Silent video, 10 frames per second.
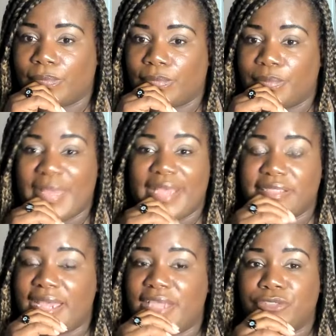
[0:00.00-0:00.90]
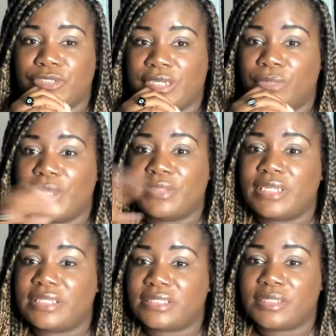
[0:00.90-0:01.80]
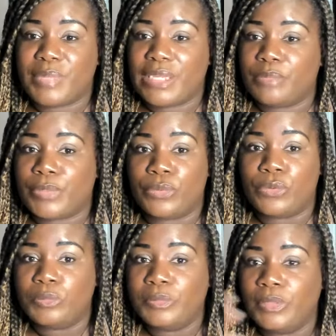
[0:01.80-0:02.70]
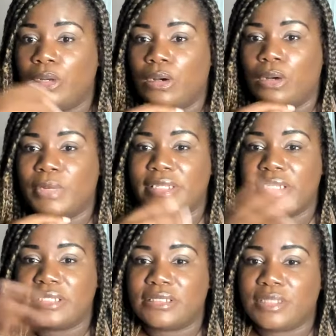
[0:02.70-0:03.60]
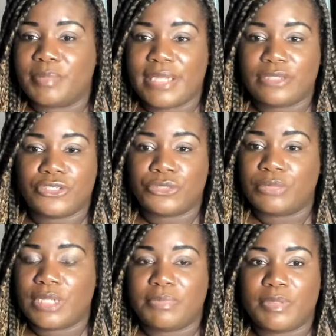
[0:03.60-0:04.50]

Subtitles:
Mass casualty, whether this is a big boom or whether this is somebody shooting up the